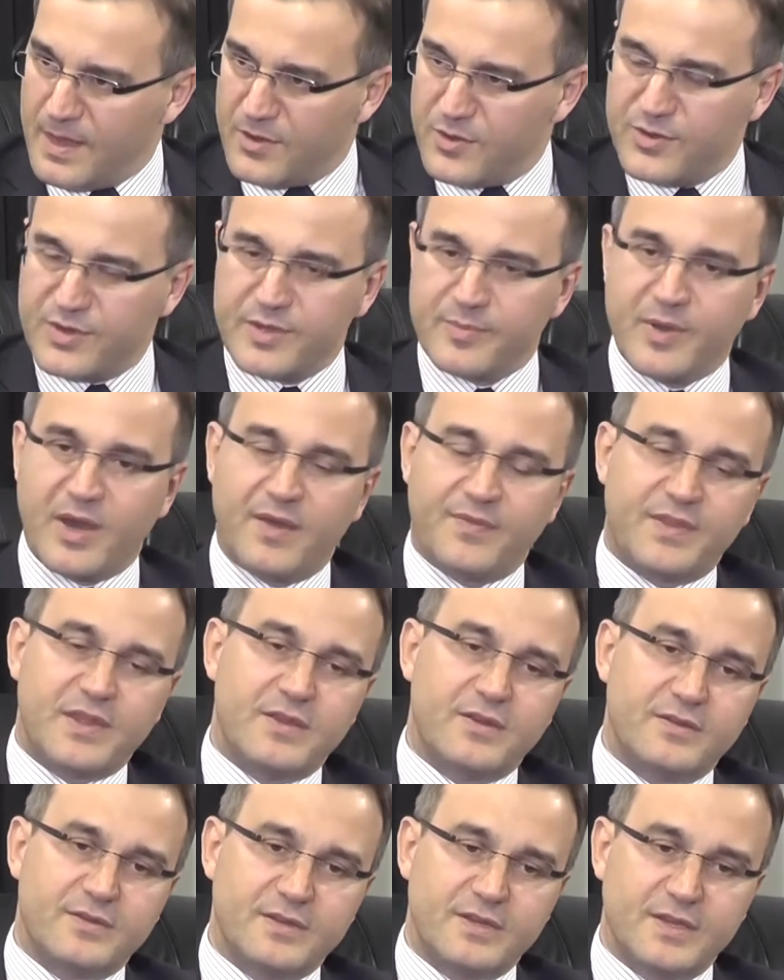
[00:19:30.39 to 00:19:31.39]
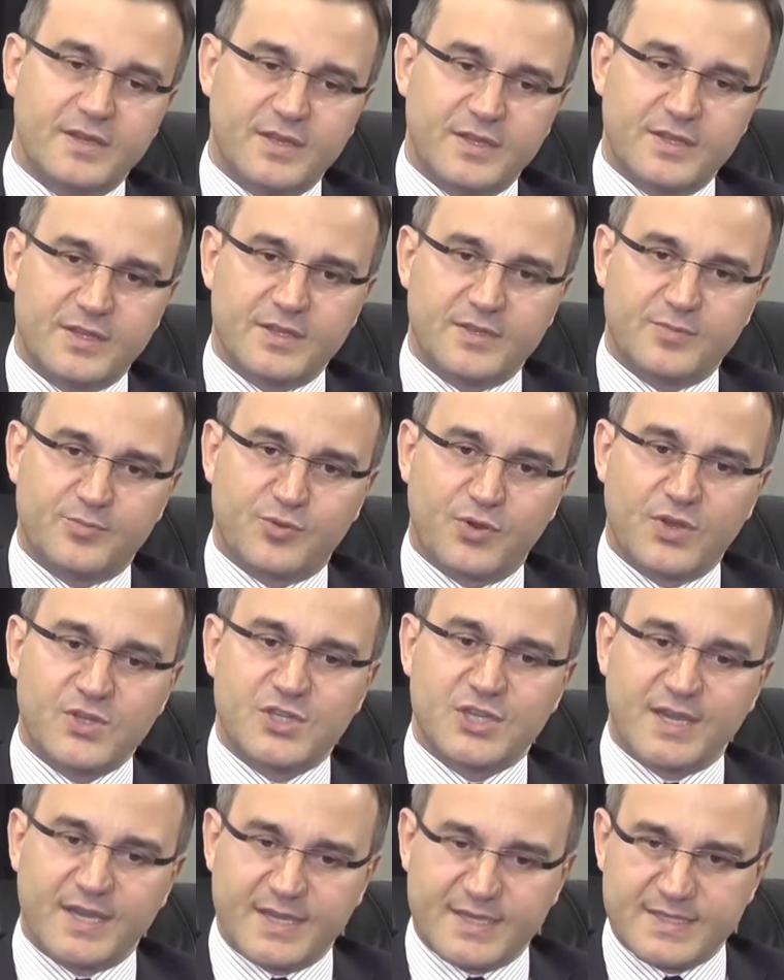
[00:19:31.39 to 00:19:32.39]
Heard about their the
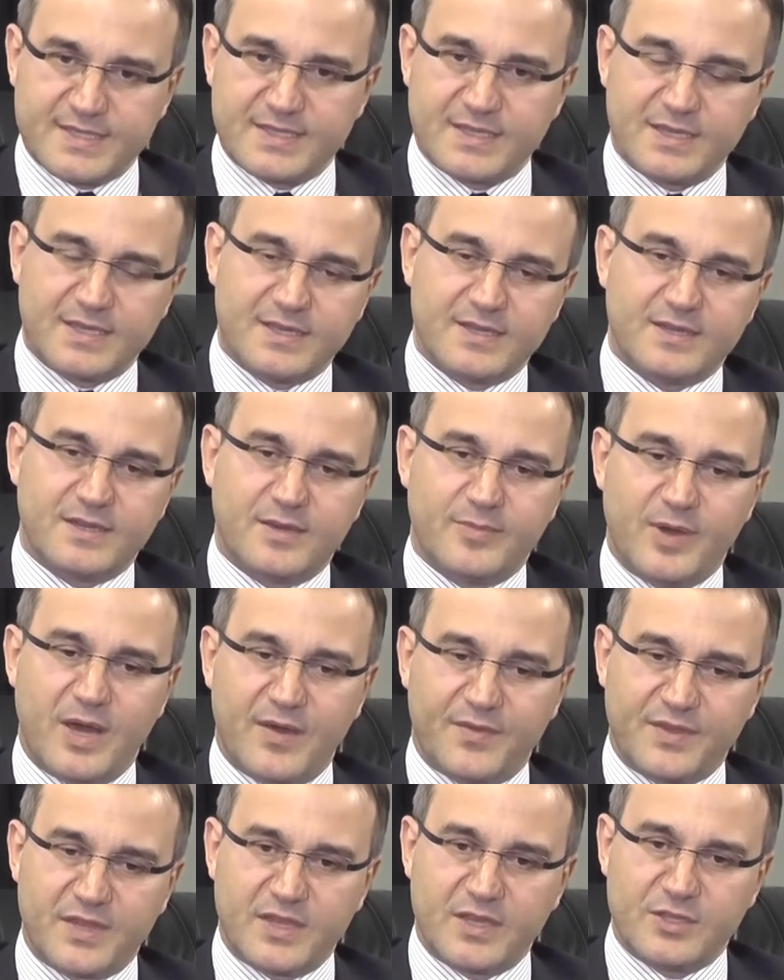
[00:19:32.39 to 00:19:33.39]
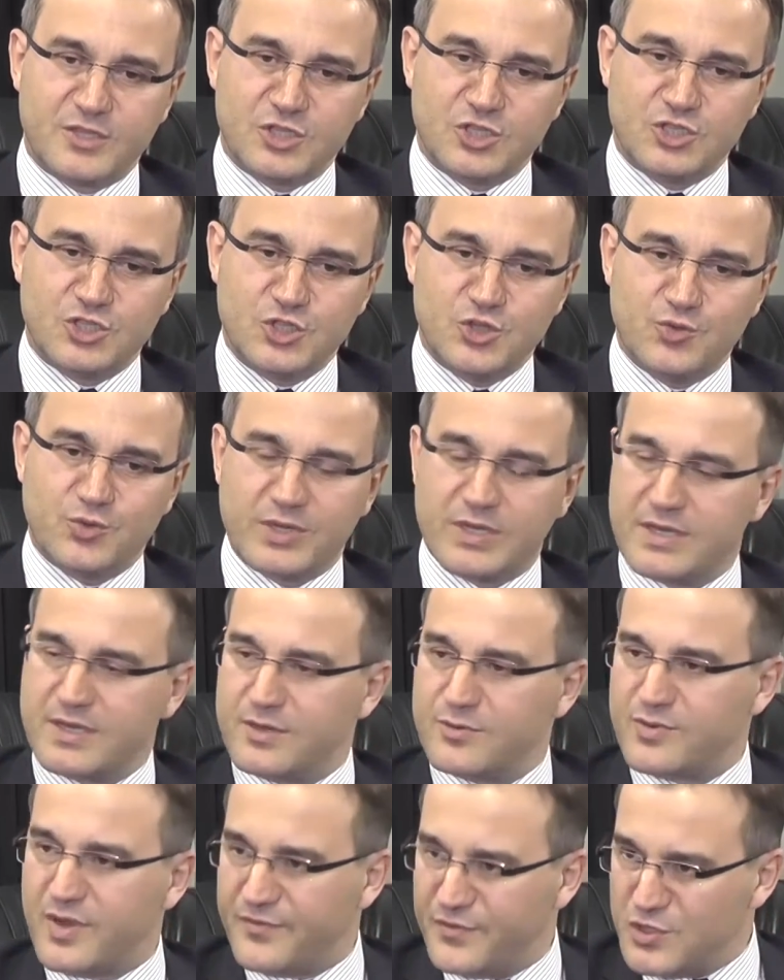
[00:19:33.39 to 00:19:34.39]
projects about the new
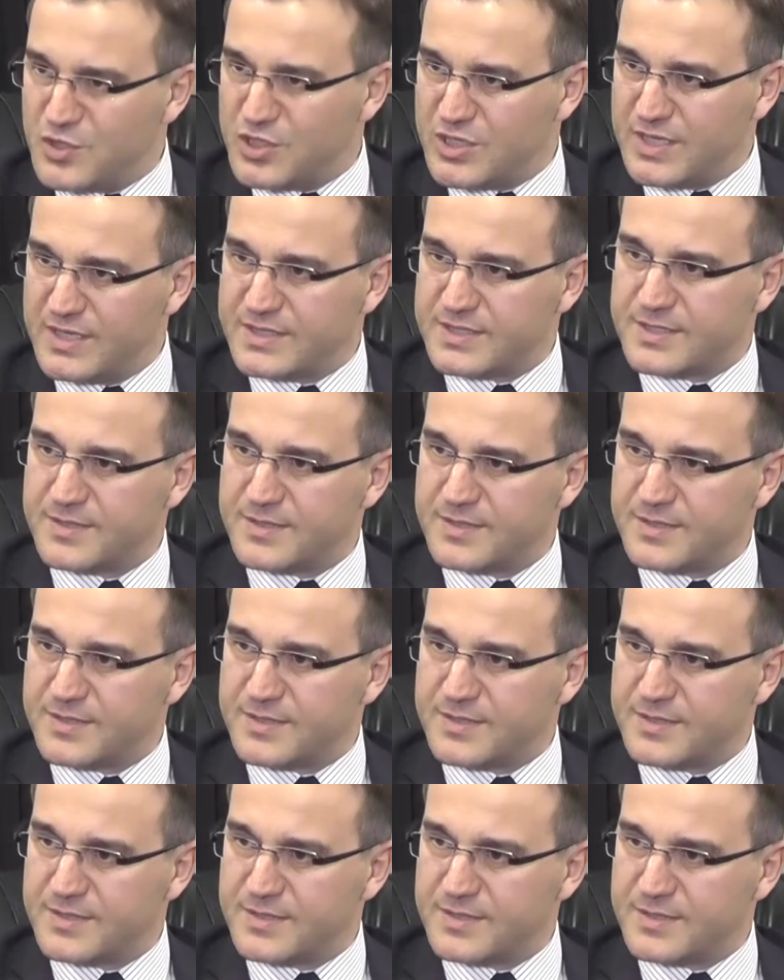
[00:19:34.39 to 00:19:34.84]
refugees.